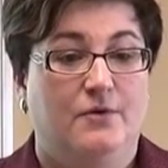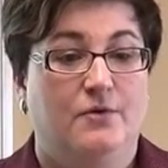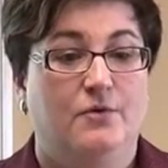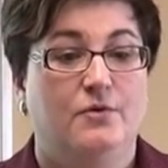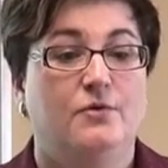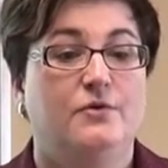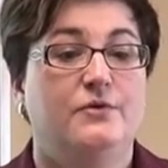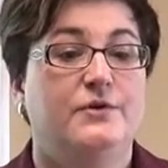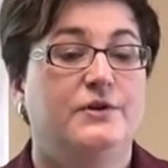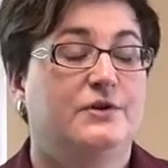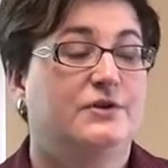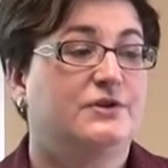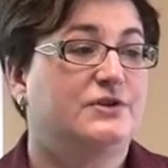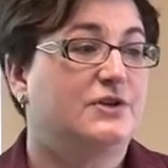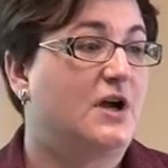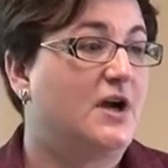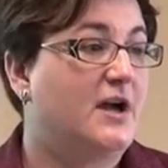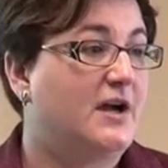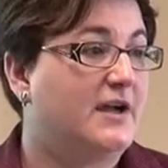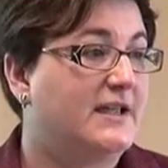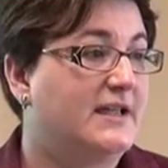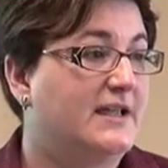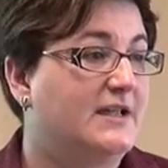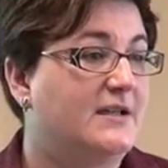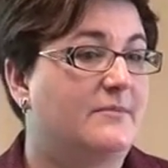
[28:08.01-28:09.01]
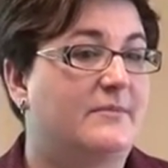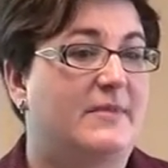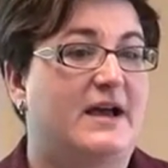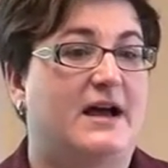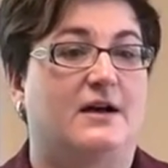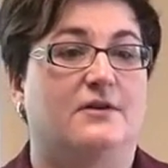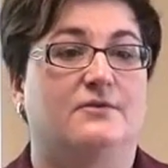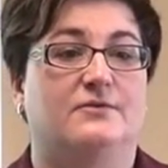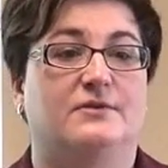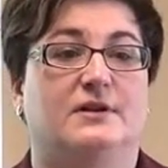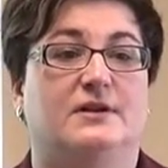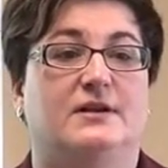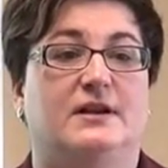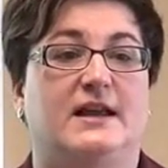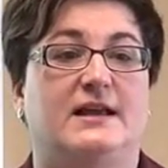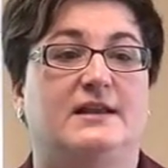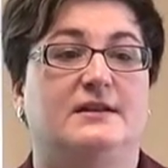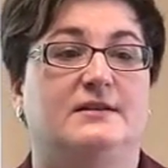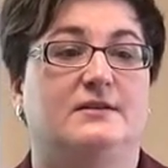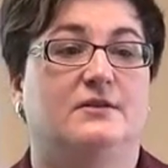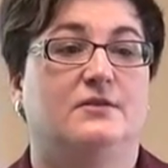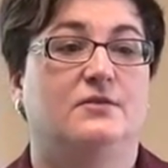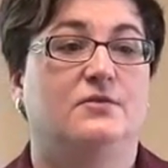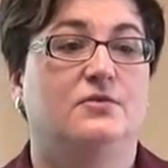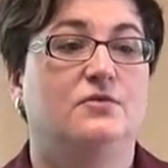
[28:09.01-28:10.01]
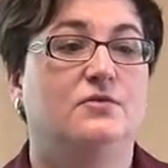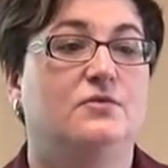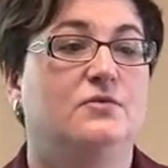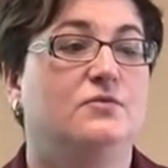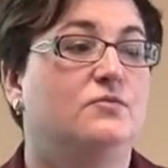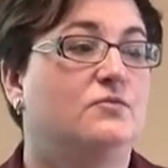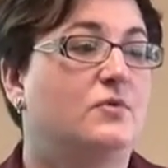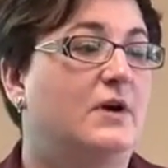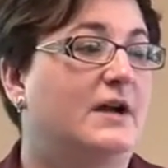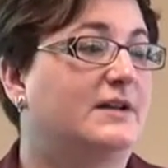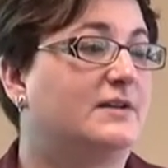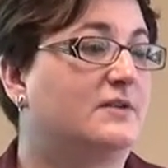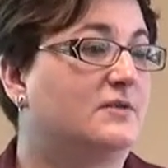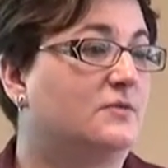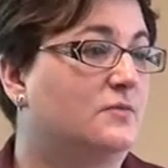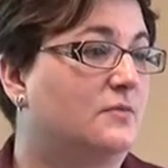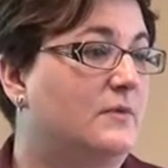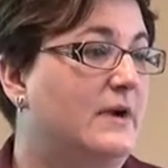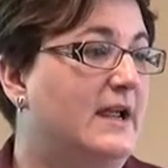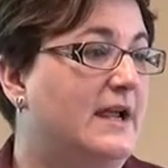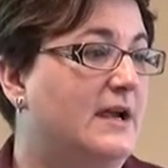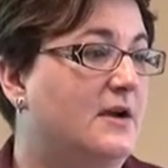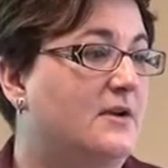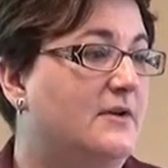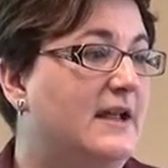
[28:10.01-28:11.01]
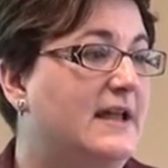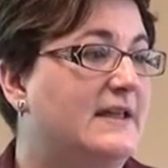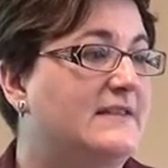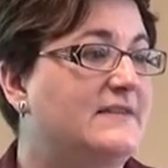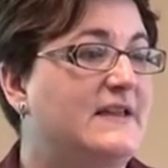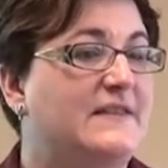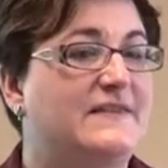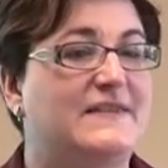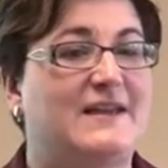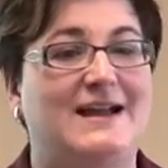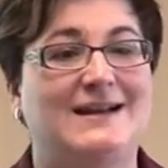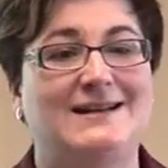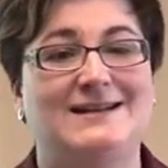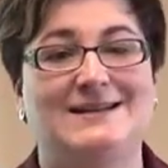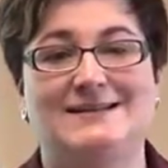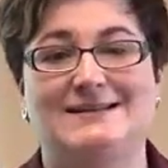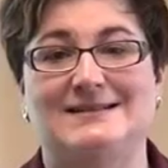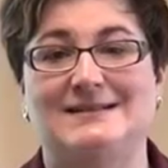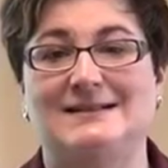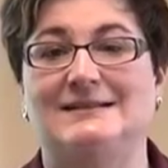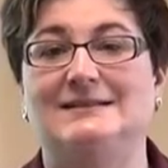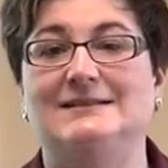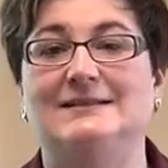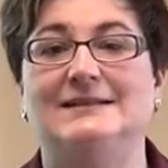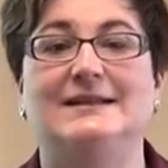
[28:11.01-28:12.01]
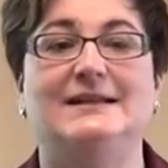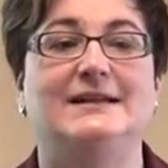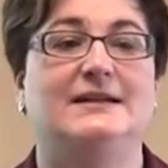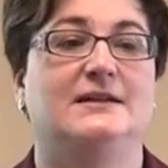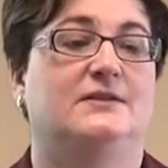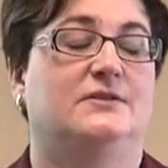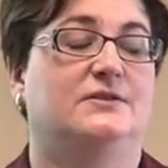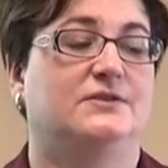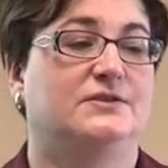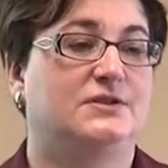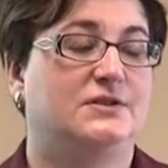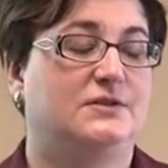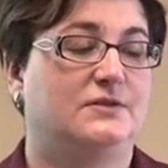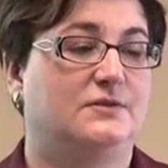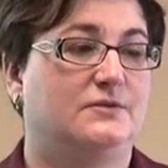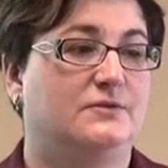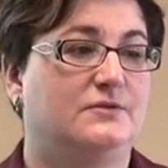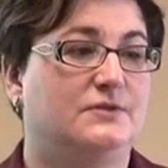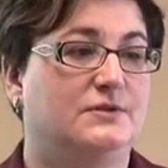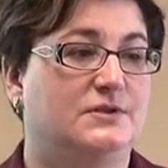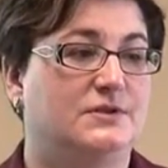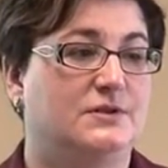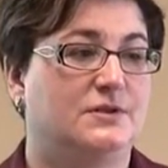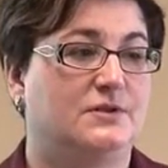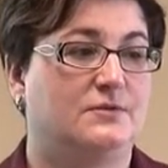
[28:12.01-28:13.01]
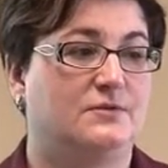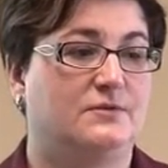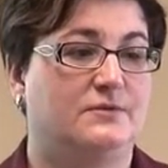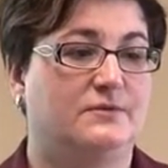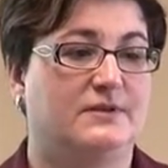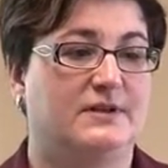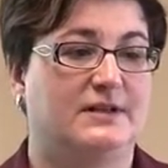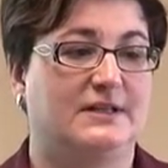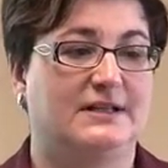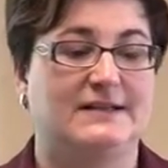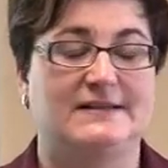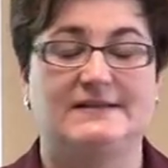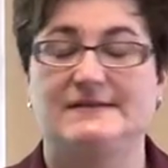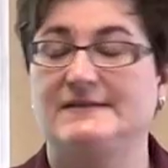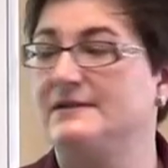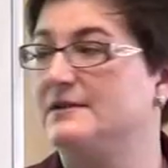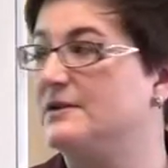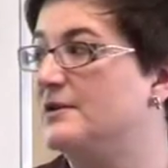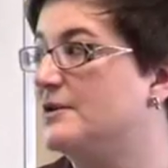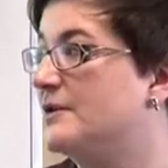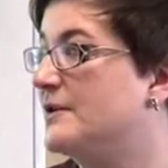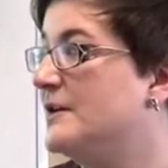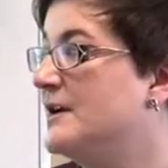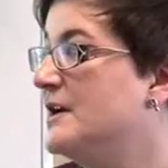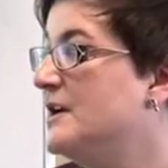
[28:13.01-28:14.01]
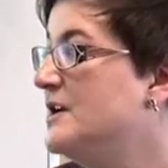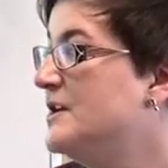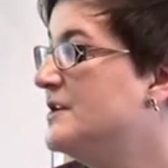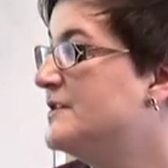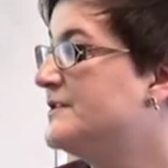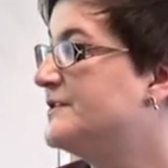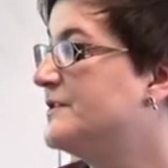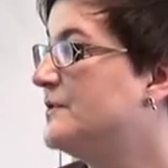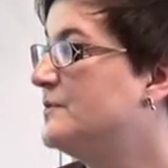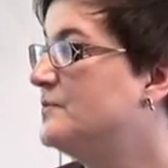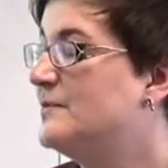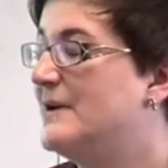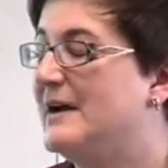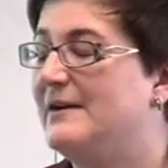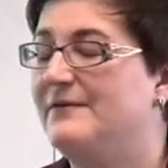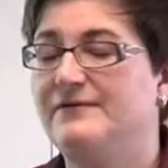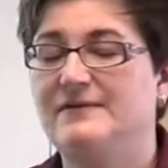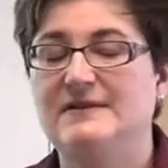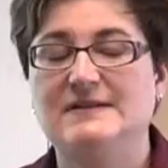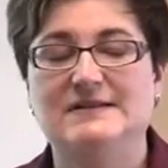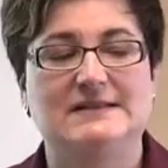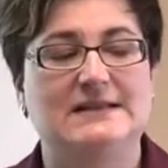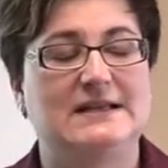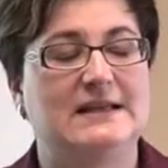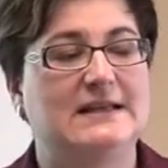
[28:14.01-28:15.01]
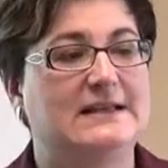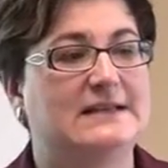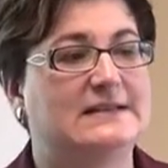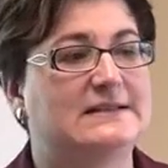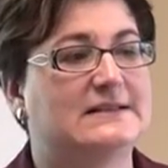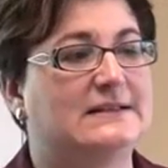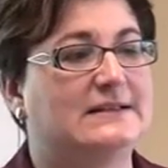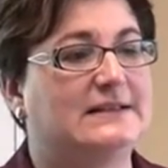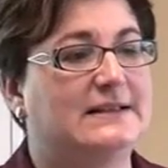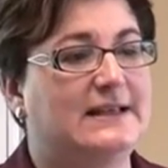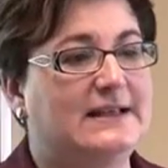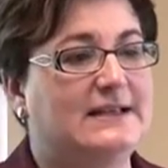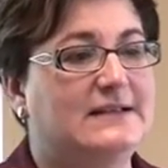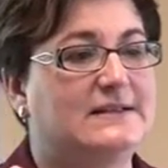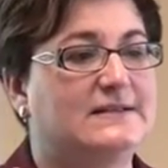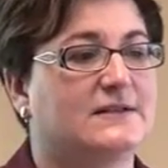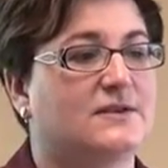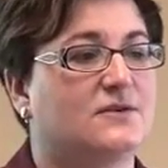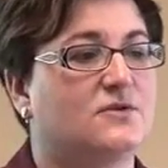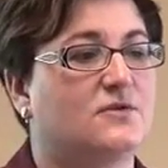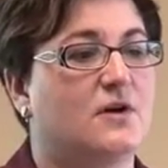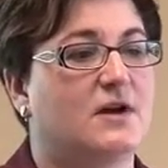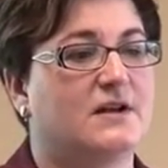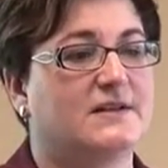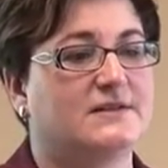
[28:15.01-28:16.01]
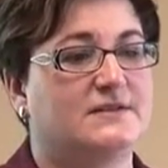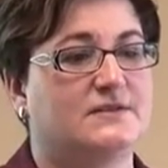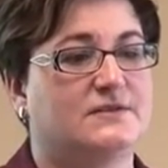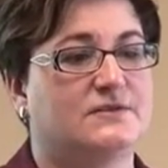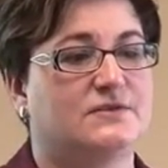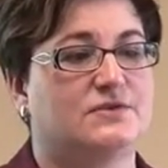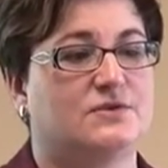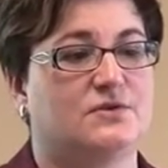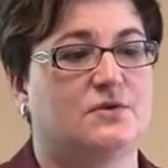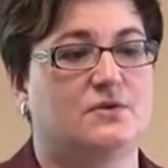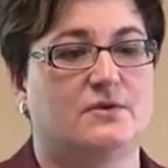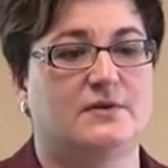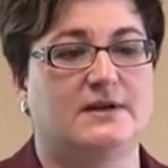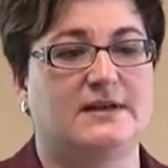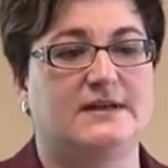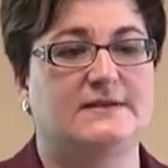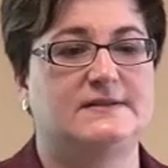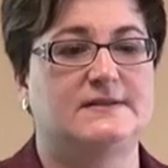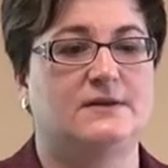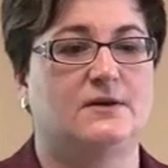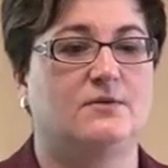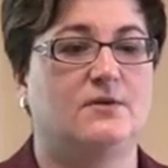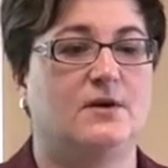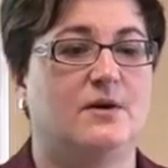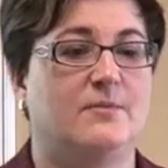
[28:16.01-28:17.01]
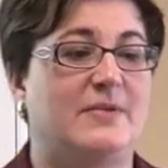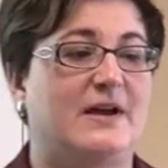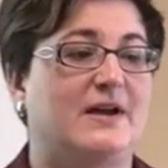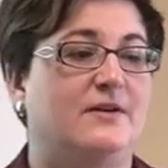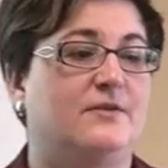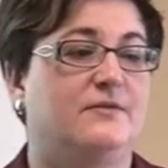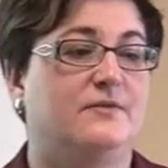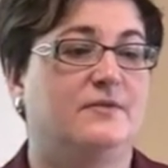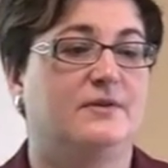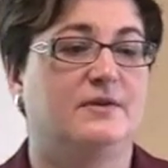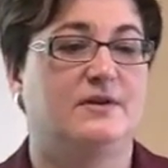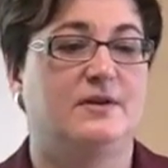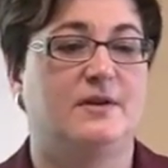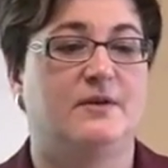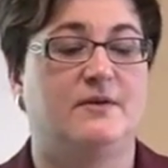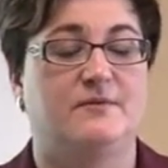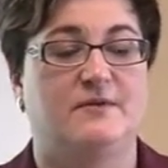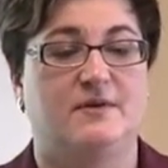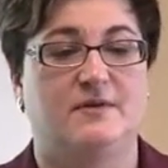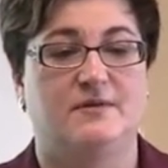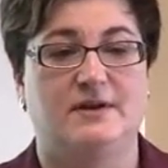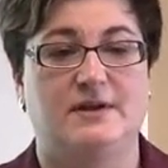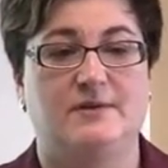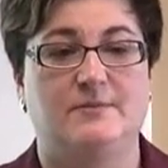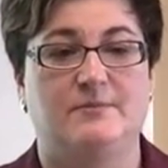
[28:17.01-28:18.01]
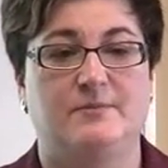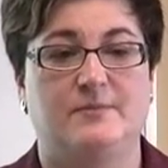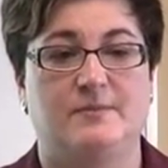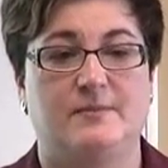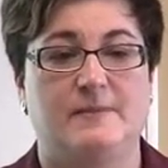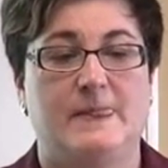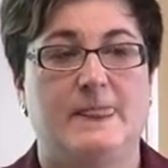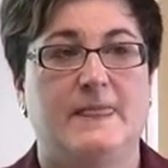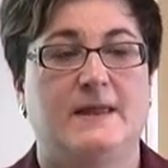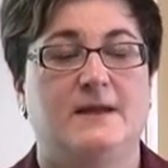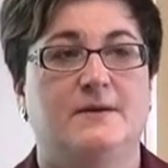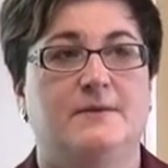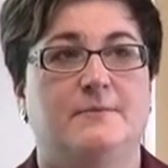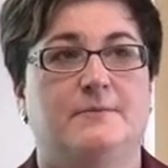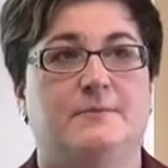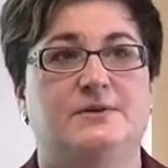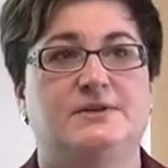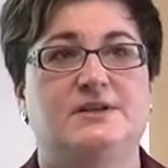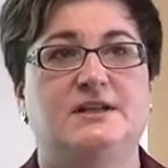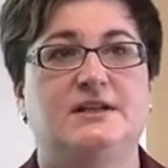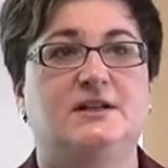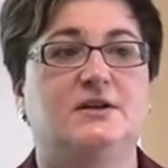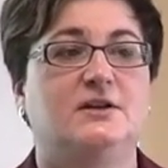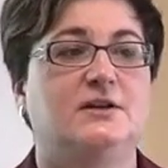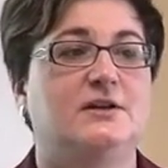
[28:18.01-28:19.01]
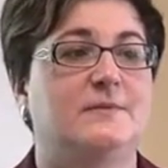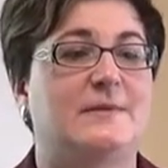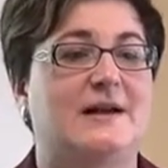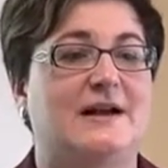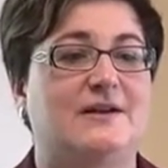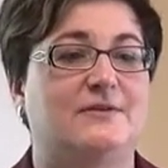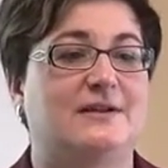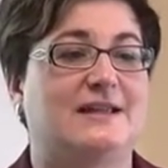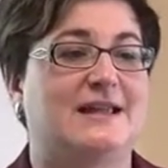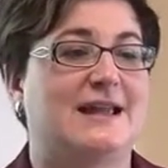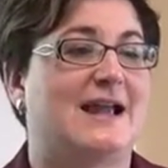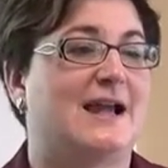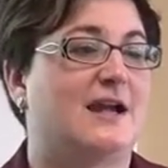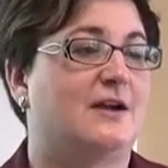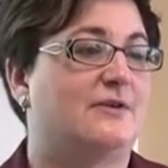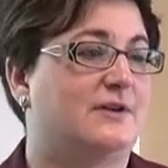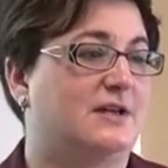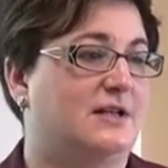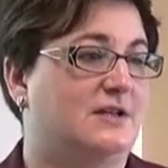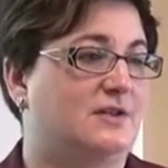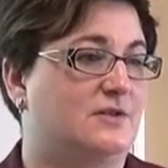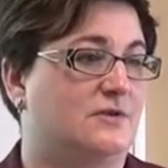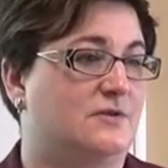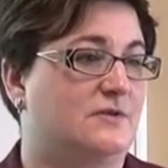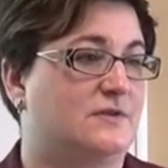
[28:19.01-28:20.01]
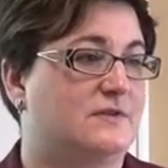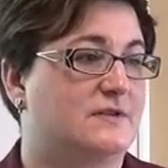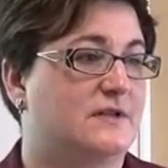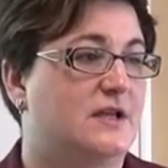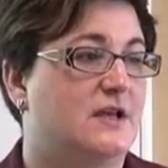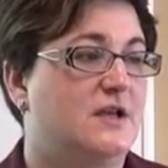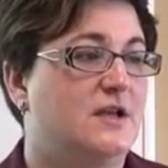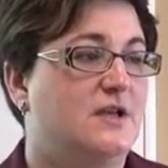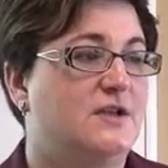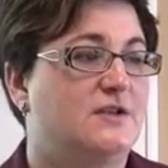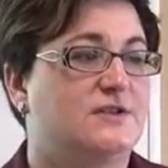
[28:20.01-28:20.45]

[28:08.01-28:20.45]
who you're talking about and who, what, and where, and that that is clear to, to the listener. So referencing is links across the story, so about, uh, in particular about characters.